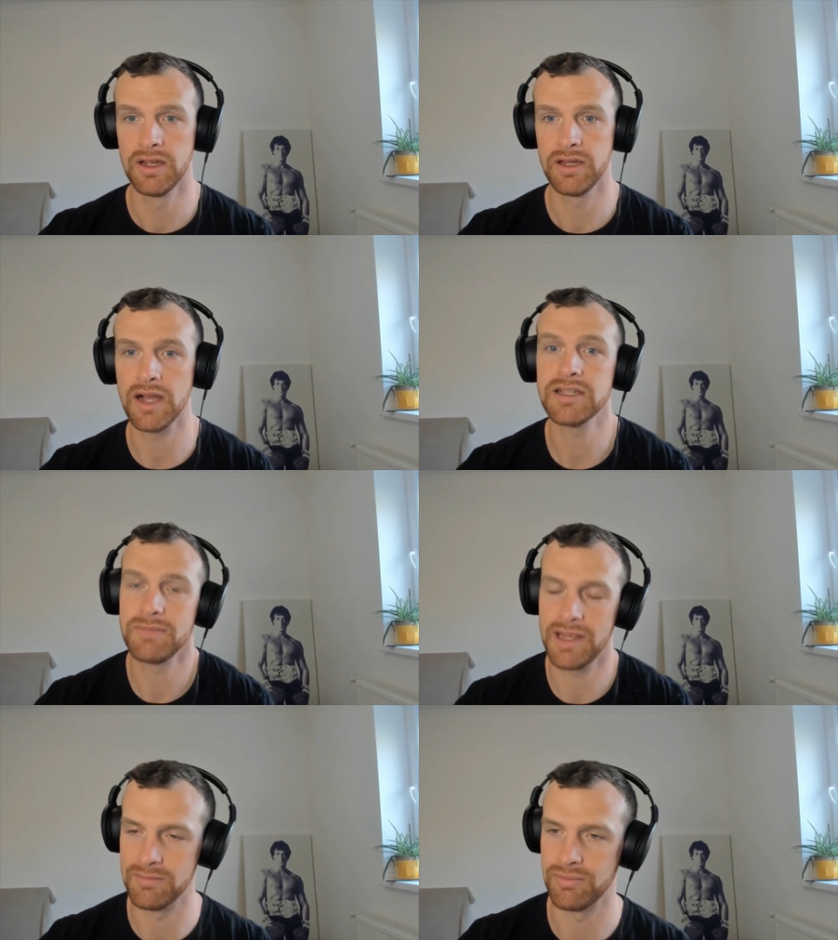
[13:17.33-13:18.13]
Guys are
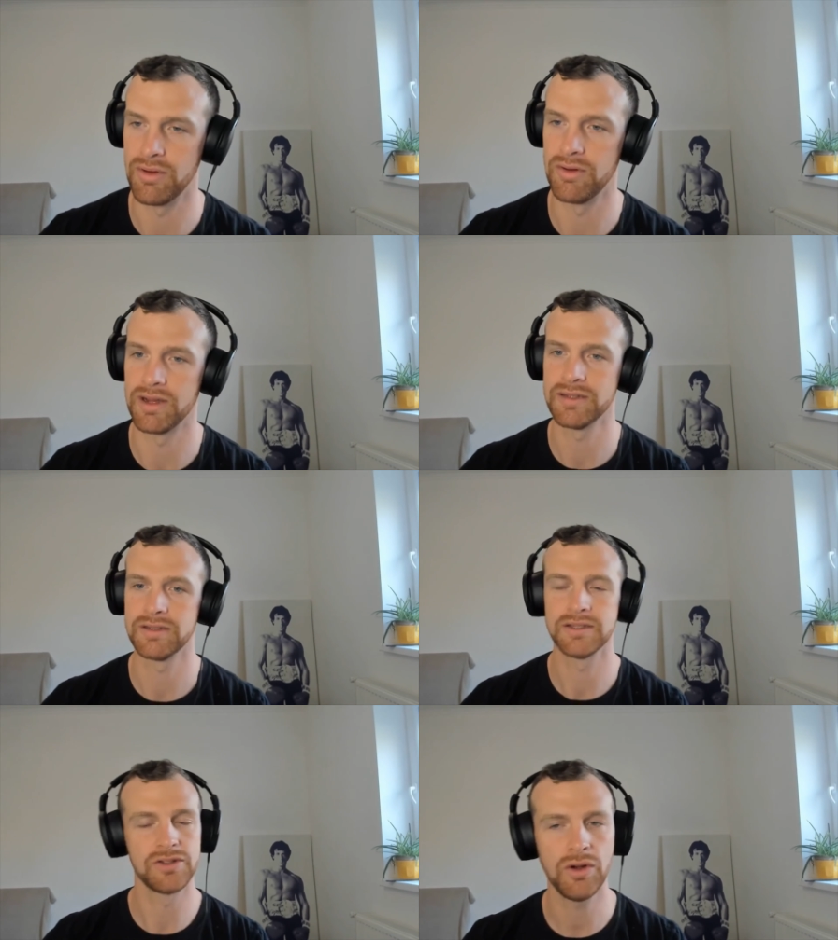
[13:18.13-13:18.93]
making progress.
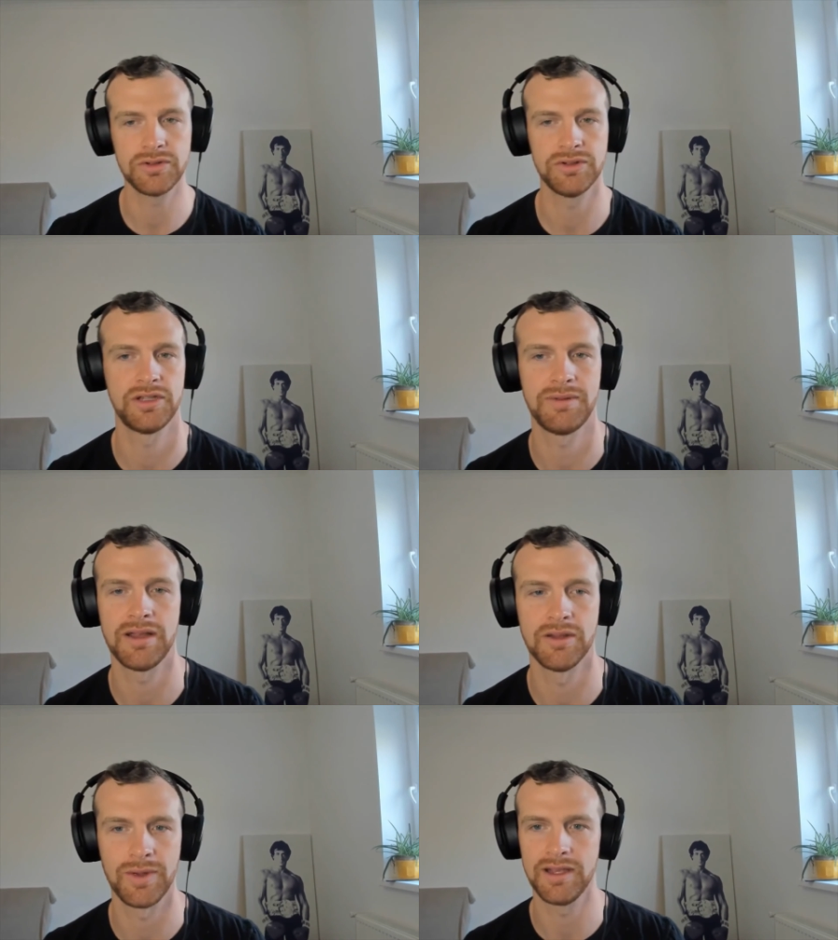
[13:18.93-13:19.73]
It's not just
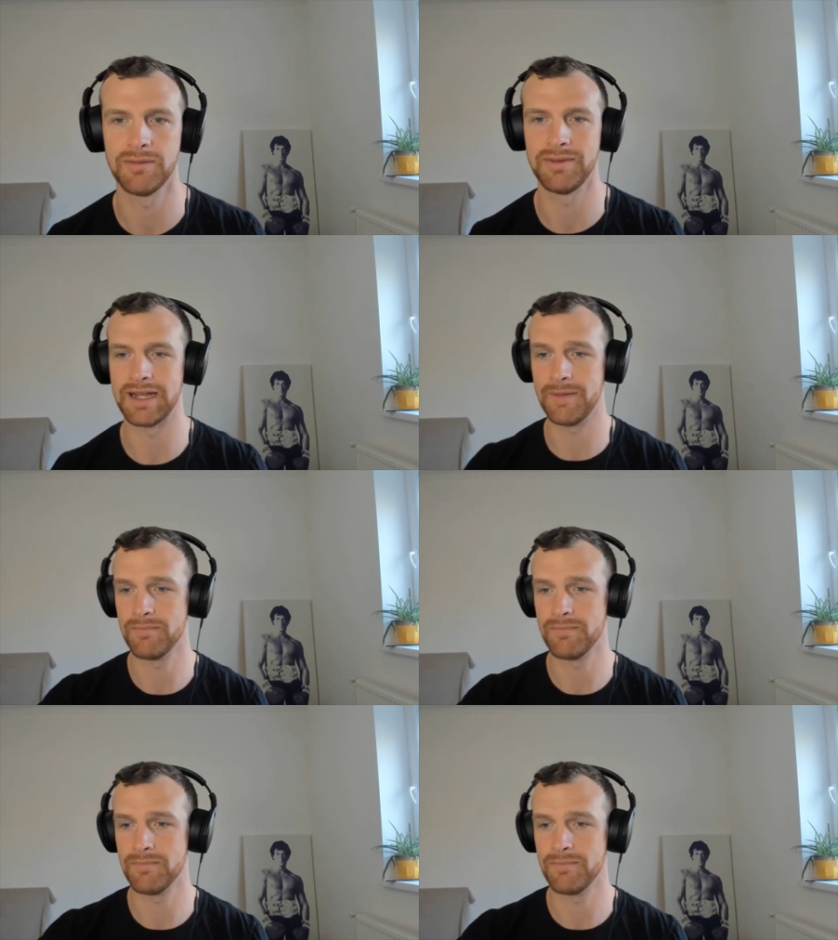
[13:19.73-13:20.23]
about the weight coming down.